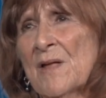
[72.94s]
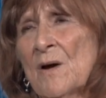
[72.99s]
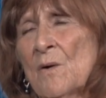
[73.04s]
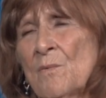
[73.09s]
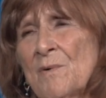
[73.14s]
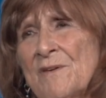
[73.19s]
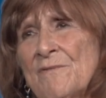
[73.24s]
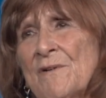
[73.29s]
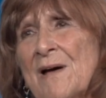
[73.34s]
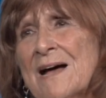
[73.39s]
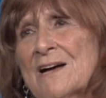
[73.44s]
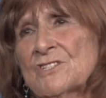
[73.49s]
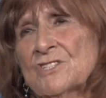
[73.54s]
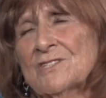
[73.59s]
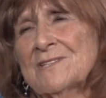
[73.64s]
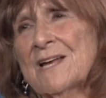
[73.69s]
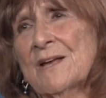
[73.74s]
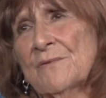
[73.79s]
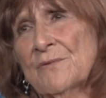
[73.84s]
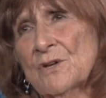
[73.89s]
We've
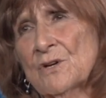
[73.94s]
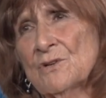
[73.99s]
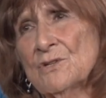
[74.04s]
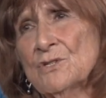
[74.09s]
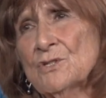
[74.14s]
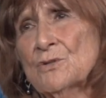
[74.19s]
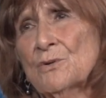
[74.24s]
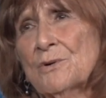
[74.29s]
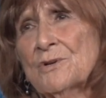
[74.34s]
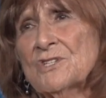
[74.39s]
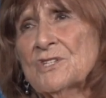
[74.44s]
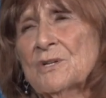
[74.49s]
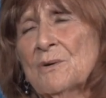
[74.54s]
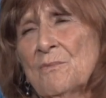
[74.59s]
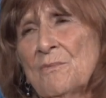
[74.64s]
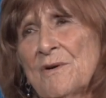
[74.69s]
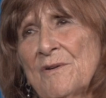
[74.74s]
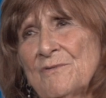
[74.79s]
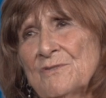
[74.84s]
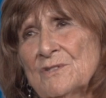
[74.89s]
actually, at the consortium,
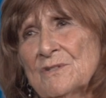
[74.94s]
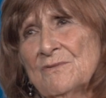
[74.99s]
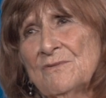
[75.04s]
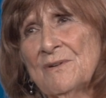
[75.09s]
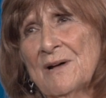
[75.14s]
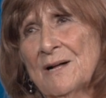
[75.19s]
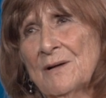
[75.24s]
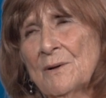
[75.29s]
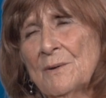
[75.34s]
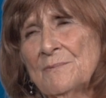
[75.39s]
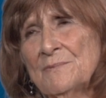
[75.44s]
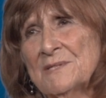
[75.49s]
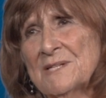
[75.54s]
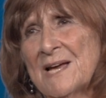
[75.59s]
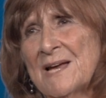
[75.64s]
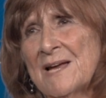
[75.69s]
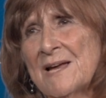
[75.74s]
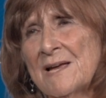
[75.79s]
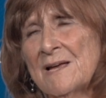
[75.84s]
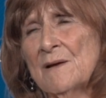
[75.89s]
we've developed
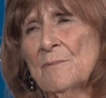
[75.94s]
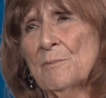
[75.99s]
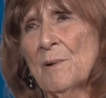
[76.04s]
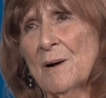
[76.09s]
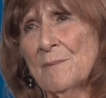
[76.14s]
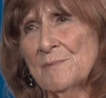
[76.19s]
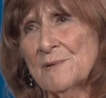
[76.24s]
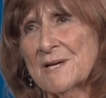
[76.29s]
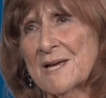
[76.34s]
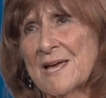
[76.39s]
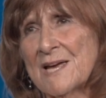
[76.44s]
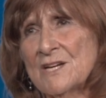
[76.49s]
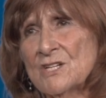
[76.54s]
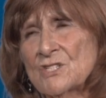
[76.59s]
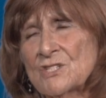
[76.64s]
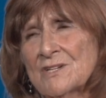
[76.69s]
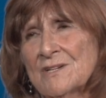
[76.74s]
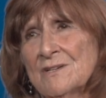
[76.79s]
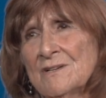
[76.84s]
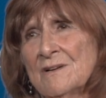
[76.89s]
a
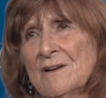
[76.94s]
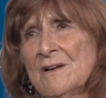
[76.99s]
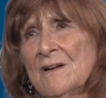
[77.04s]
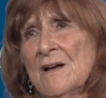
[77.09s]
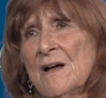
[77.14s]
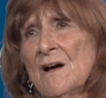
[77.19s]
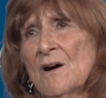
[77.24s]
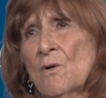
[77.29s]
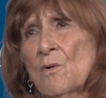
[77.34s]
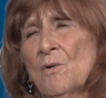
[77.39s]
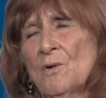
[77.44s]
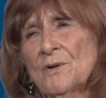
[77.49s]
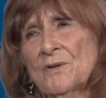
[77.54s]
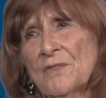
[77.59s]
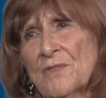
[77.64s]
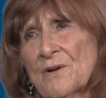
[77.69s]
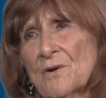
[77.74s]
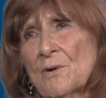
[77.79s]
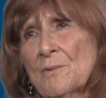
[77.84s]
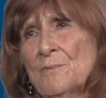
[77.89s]
publication called
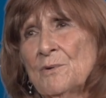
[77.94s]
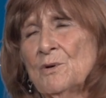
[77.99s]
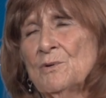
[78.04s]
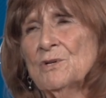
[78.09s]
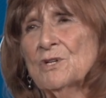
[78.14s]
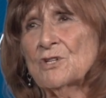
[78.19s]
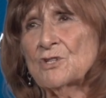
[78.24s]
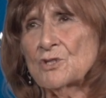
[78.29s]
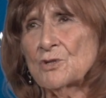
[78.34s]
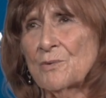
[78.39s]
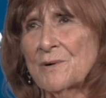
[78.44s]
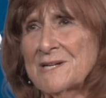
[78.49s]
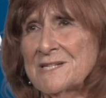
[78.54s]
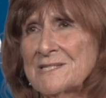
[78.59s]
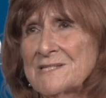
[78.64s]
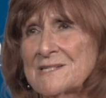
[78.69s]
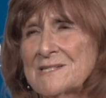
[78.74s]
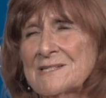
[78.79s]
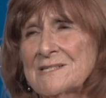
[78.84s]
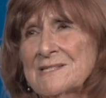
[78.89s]
Therapeutic
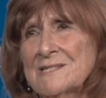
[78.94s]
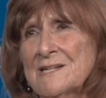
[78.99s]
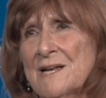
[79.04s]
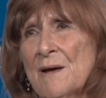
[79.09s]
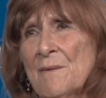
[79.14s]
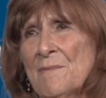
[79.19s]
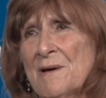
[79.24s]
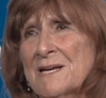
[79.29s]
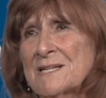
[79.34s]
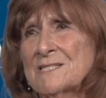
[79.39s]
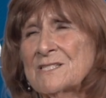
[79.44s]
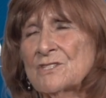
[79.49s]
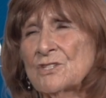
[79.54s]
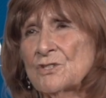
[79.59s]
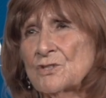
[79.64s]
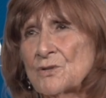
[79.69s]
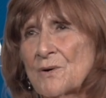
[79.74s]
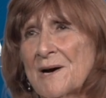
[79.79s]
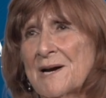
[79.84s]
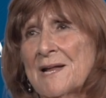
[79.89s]
Choices in MS to
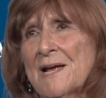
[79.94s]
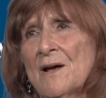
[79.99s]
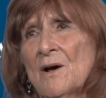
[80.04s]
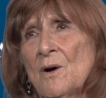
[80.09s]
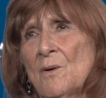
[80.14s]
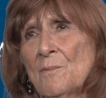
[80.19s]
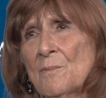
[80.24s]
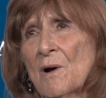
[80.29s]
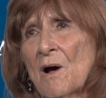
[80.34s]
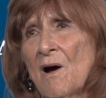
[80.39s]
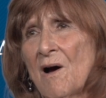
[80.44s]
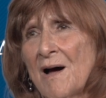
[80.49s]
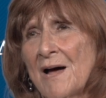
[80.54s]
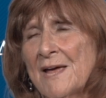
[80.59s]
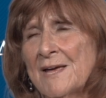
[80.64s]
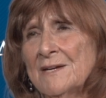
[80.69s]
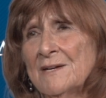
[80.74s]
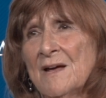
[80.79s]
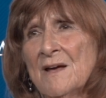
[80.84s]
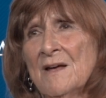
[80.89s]
try to help
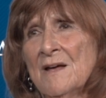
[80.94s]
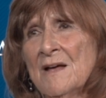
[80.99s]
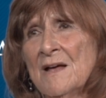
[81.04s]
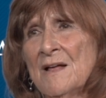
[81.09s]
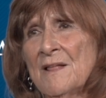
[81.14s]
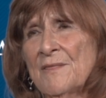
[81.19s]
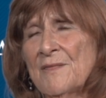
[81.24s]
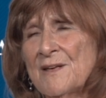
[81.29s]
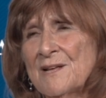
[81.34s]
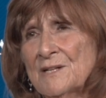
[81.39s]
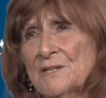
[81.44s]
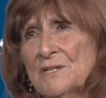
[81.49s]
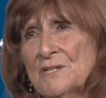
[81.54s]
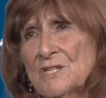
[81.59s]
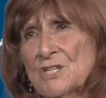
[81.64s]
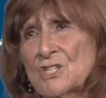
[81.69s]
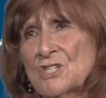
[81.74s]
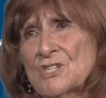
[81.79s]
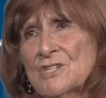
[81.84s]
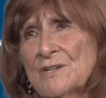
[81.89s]
guide the
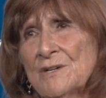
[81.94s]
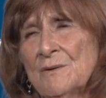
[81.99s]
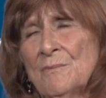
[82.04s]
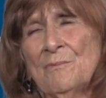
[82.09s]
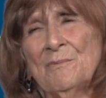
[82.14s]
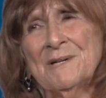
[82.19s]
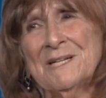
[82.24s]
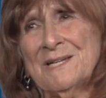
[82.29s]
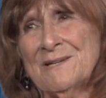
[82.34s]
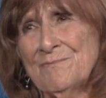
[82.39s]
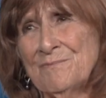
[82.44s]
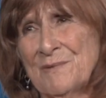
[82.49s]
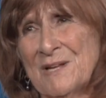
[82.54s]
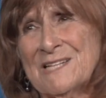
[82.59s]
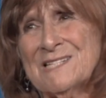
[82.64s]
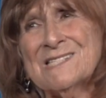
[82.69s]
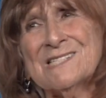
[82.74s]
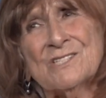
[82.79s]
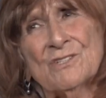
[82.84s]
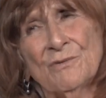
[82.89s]
clinician, but
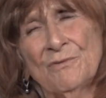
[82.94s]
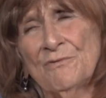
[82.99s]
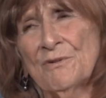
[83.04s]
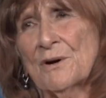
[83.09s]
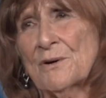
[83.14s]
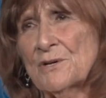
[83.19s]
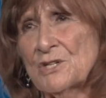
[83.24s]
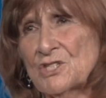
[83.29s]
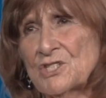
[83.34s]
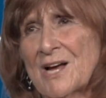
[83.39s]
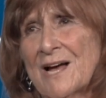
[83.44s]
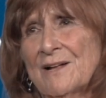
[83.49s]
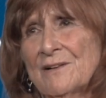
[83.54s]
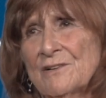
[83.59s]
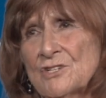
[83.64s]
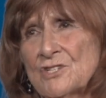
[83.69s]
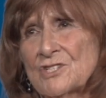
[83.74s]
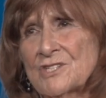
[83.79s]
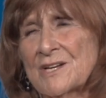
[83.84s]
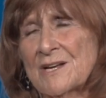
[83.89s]
it's still very
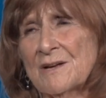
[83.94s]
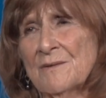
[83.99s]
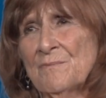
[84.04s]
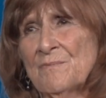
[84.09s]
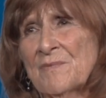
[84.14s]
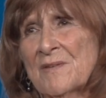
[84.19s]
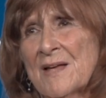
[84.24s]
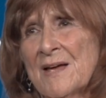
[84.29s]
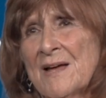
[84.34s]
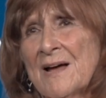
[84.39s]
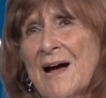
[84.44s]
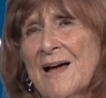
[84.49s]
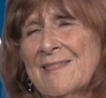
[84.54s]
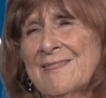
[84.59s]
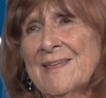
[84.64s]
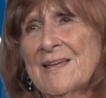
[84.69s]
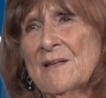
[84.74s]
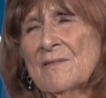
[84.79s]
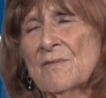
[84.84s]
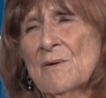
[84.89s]
challenging I
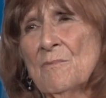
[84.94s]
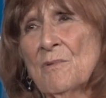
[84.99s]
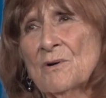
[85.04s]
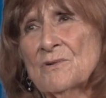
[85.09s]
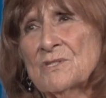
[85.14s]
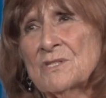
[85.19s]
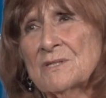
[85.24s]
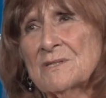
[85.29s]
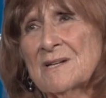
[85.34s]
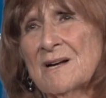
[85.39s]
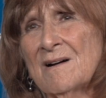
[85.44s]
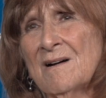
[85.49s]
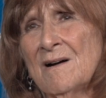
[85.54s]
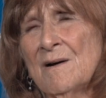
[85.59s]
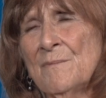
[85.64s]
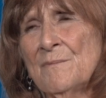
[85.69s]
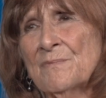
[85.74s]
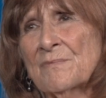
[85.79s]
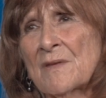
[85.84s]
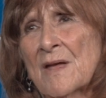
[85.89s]
think the most
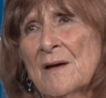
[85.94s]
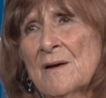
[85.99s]
um,